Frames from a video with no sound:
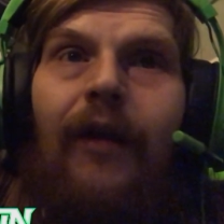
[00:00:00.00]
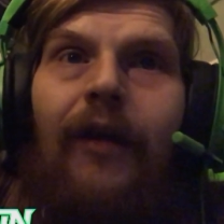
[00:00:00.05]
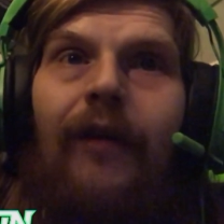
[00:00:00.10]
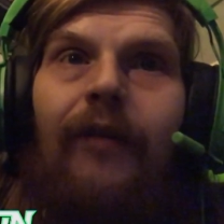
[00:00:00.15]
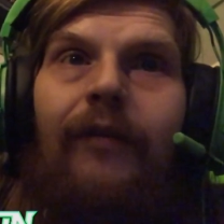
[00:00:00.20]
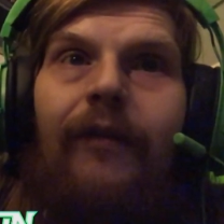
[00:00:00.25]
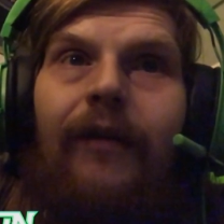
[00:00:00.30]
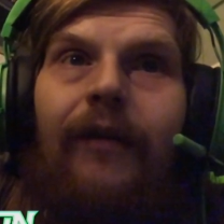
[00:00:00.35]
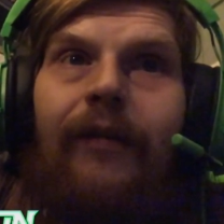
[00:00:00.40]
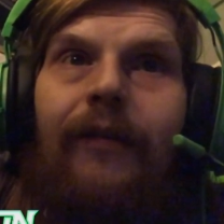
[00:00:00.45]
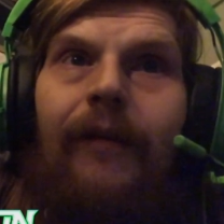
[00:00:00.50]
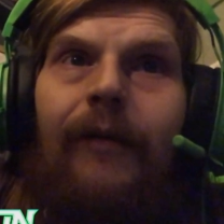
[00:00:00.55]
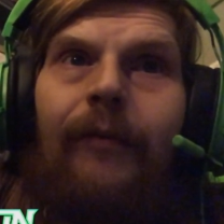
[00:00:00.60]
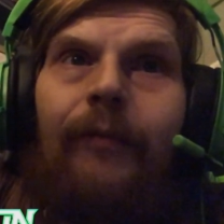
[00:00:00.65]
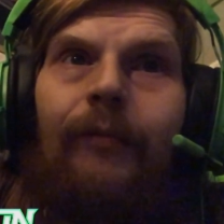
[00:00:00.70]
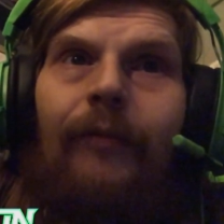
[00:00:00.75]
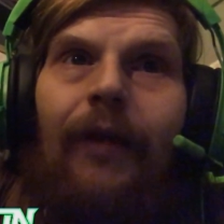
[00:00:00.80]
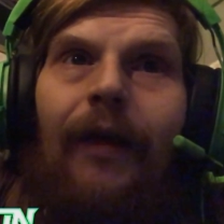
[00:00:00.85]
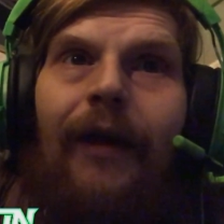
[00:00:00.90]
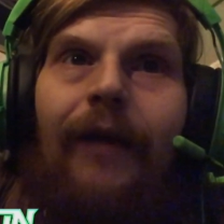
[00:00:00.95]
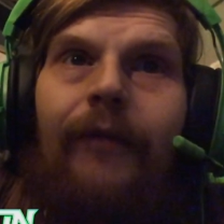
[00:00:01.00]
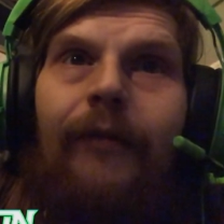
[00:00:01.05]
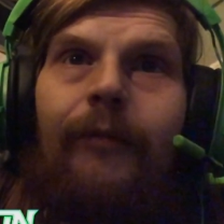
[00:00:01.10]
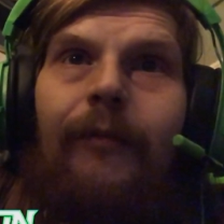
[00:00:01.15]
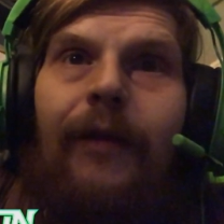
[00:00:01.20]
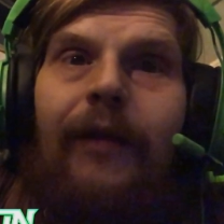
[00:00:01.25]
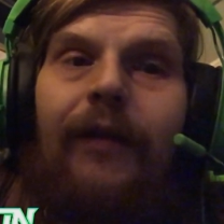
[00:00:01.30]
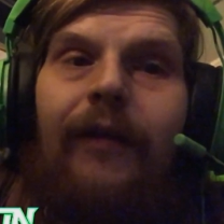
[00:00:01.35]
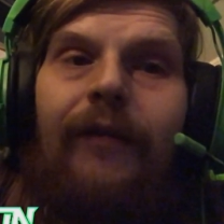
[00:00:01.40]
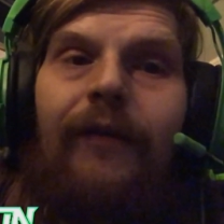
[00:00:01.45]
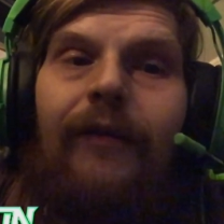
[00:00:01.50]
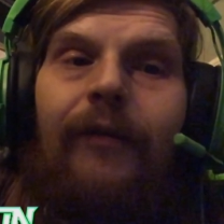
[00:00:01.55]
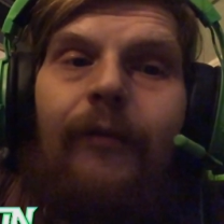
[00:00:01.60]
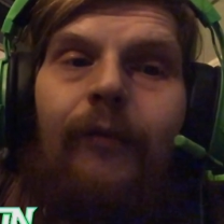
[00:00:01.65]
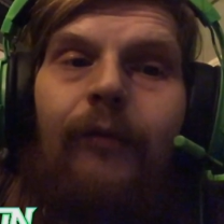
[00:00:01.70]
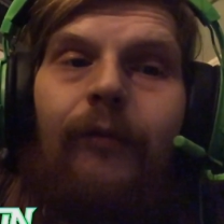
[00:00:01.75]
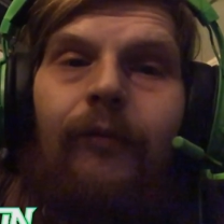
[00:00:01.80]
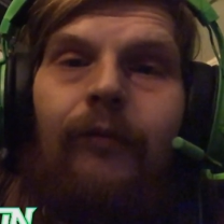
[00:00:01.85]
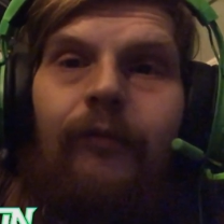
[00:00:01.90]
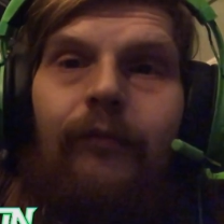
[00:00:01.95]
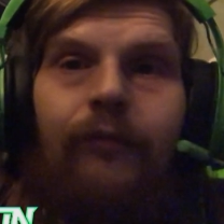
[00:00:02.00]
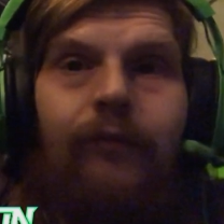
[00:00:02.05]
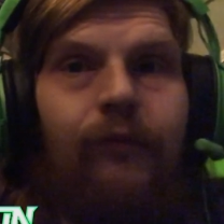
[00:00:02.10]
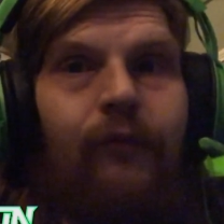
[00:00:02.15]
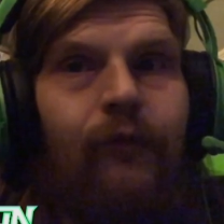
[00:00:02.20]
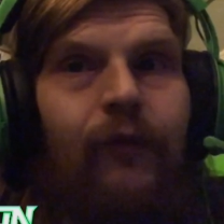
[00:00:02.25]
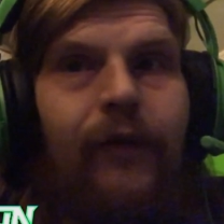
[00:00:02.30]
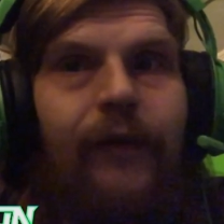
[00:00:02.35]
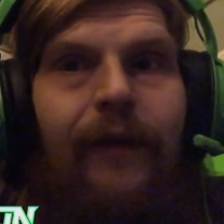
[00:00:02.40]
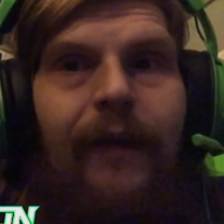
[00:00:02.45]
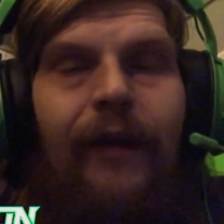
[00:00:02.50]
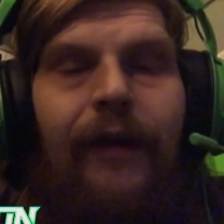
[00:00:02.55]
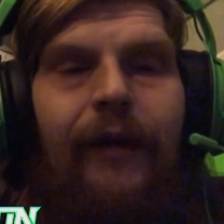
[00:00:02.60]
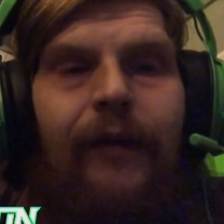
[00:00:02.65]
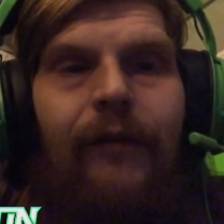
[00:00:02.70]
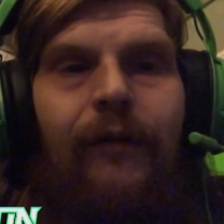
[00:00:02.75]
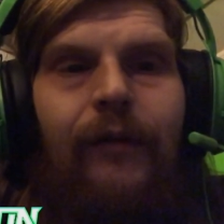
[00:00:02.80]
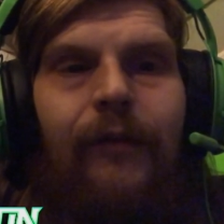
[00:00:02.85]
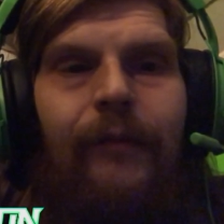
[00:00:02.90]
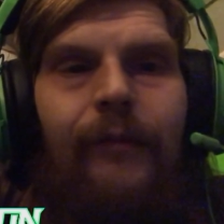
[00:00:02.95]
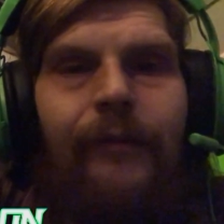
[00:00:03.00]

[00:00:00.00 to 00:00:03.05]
and then last minutes and retain.